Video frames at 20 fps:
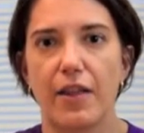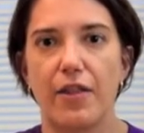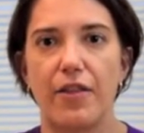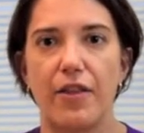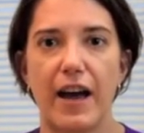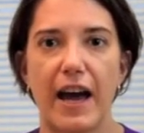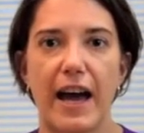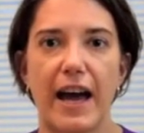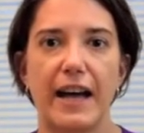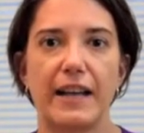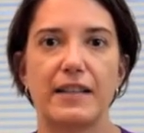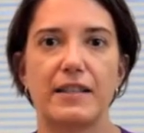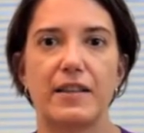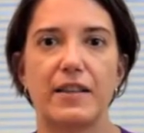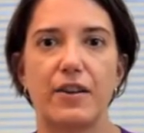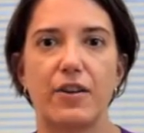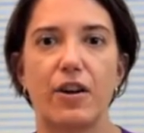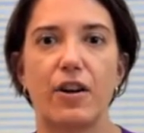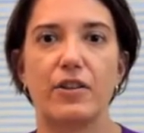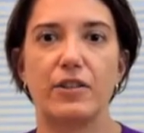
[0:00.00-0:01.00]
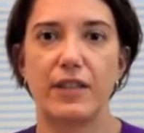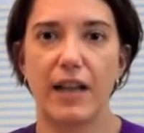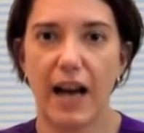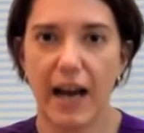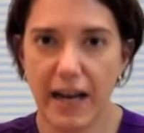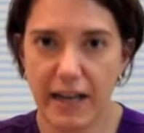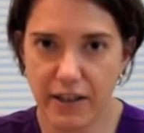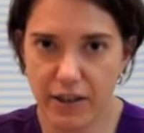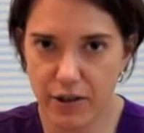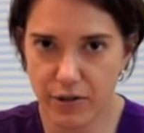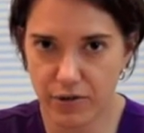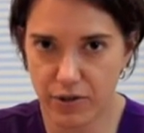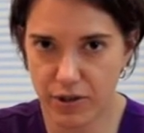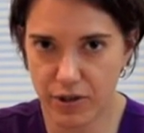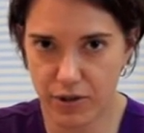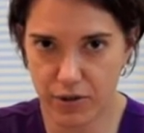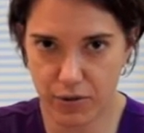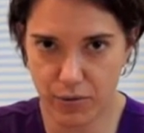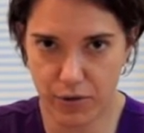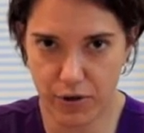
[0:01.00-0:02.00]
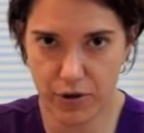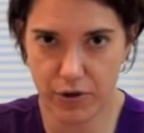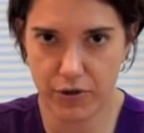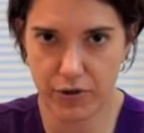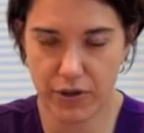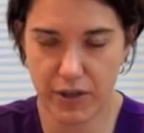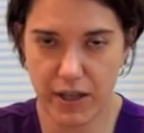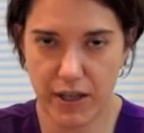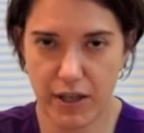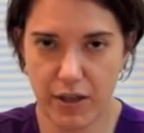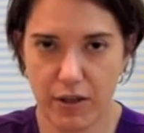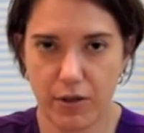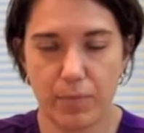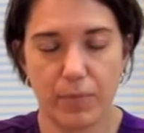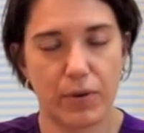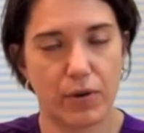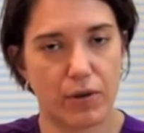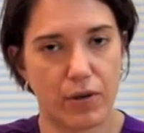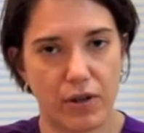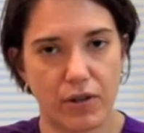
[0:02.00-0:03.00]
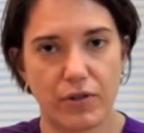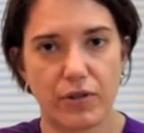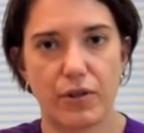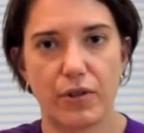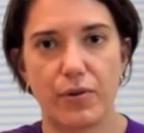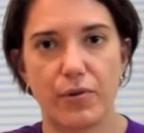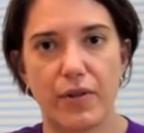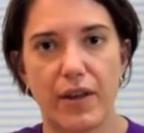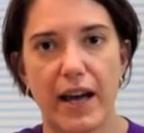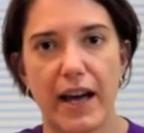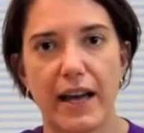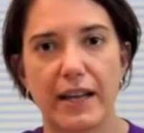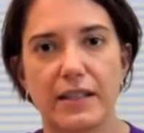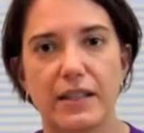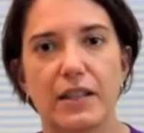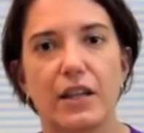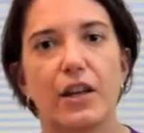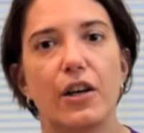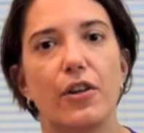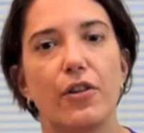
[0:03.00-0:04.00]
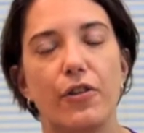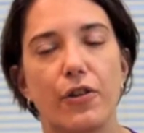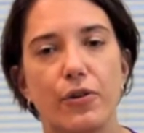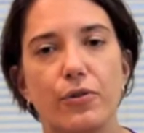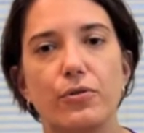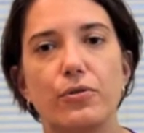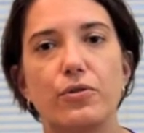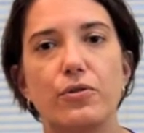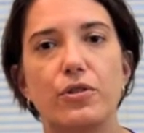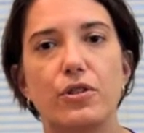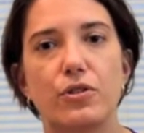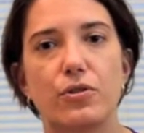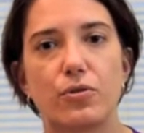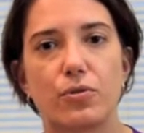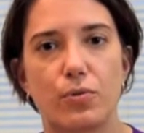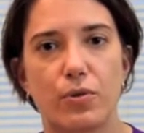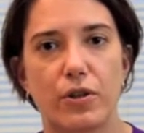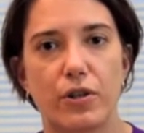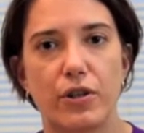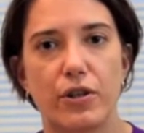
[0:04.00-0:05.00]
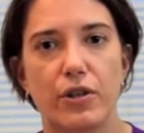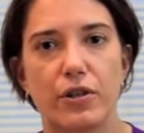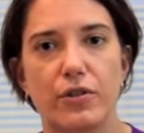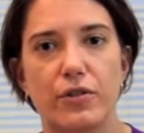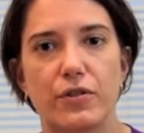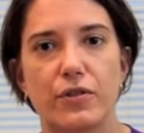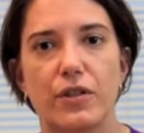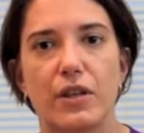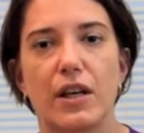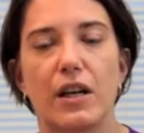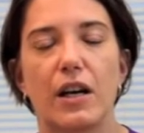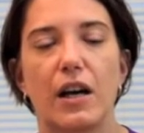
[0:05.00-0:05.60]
that there are diagnosed disorders here, but also that those disorders